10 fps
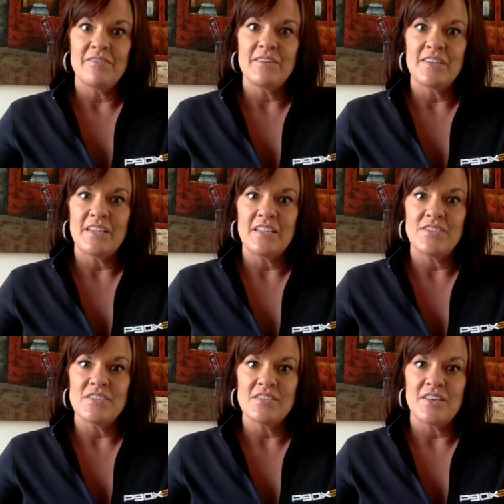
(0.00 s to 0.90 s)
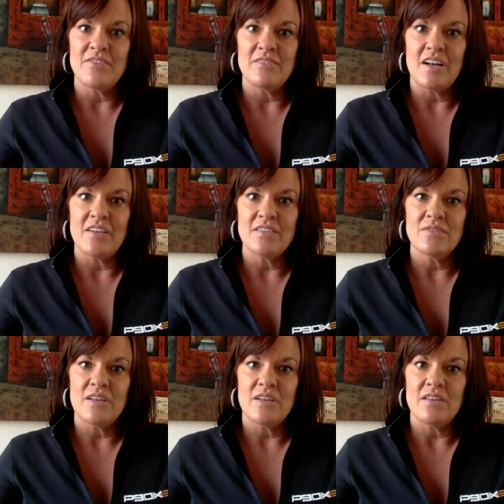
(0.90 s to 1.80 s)
Definitely the inches that you've
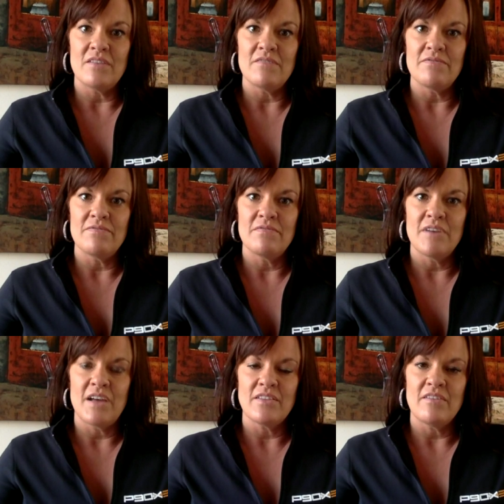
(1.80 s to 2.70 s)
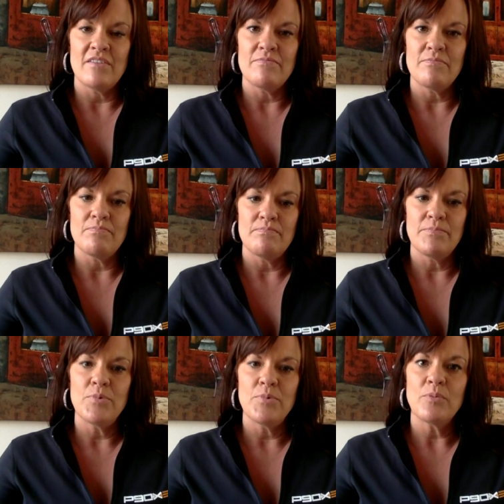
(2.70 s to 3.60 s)
lost. So I love
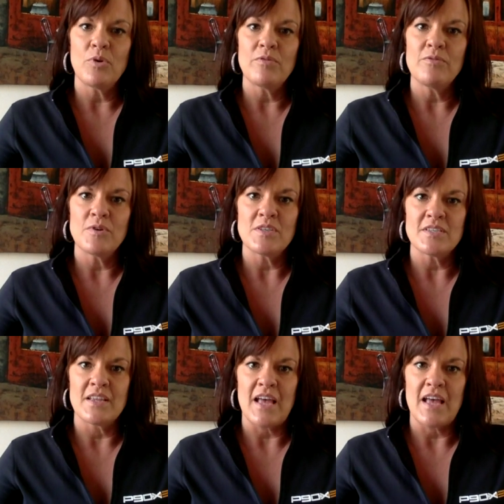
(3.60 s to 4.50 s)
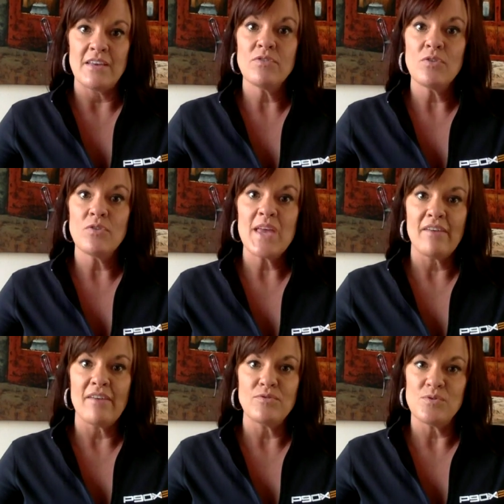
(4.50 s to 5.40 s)
putting more focus on that. Even though we
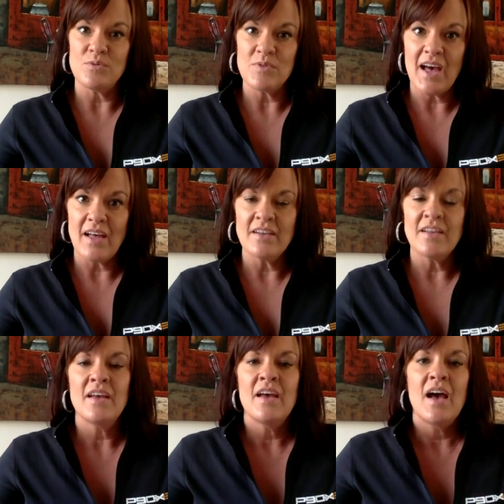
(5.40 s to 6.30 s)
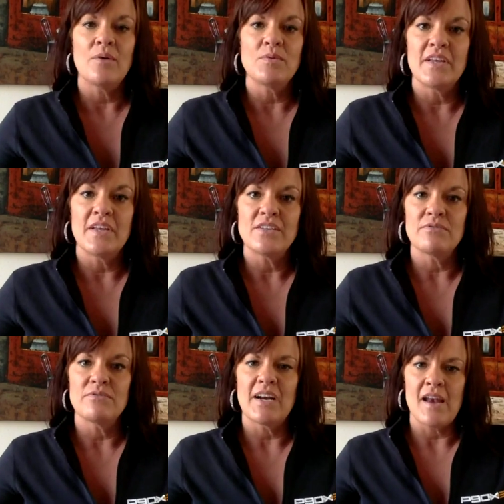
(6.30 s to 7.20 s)
have you do that, I would
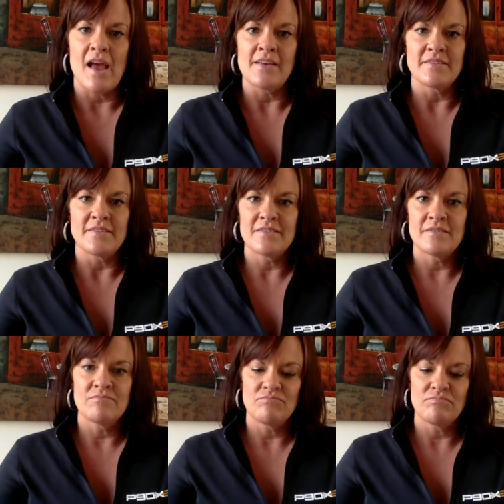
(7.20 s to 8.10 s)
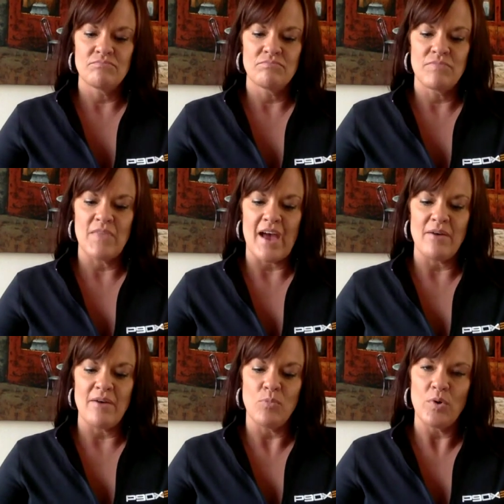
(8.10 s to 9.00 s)
like to recognize
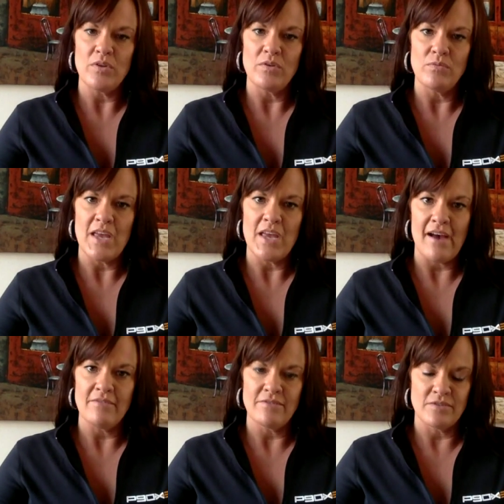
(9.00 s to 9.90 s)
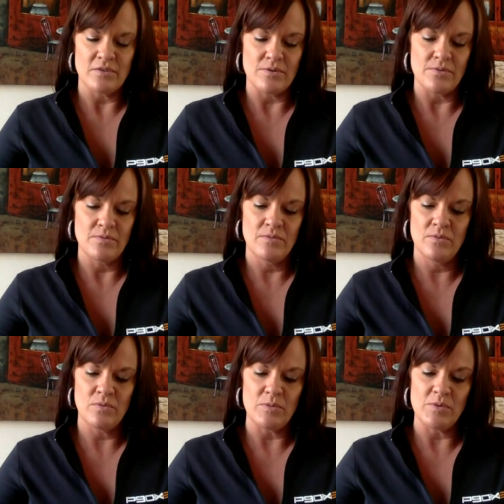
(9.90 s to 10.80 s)
that more than we have. So
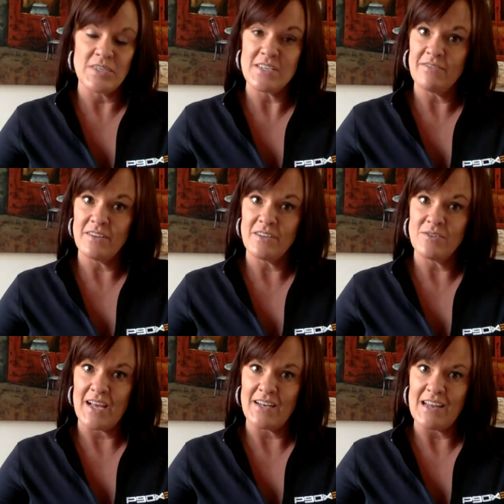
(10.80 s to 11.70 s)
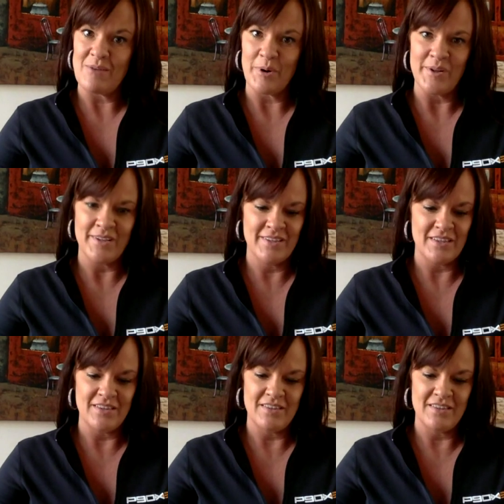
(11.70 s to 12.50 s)
we would definitely do that in April.